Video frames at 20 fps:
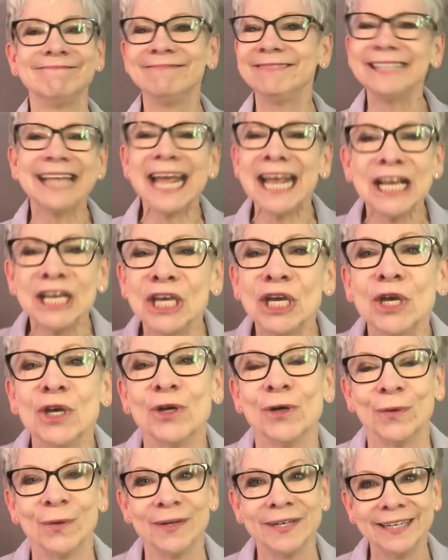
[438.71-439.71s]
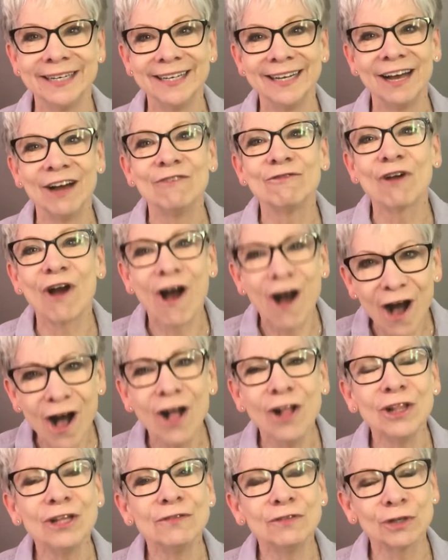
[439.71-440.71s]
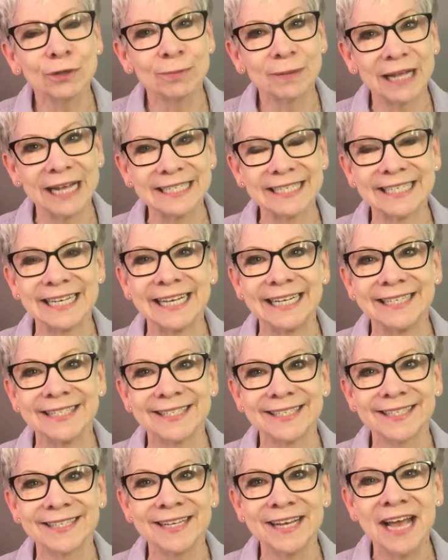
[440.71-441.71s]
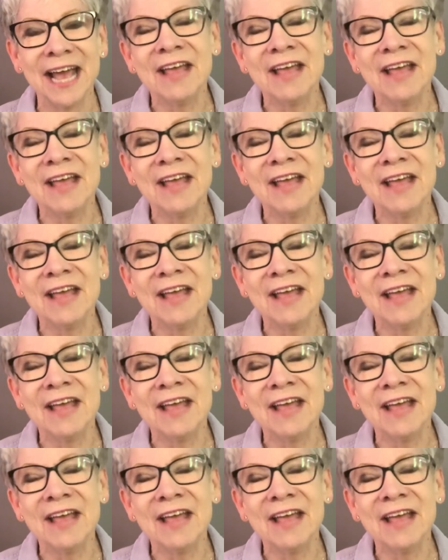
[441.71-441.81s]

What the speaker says: Thank you for all of your blessings.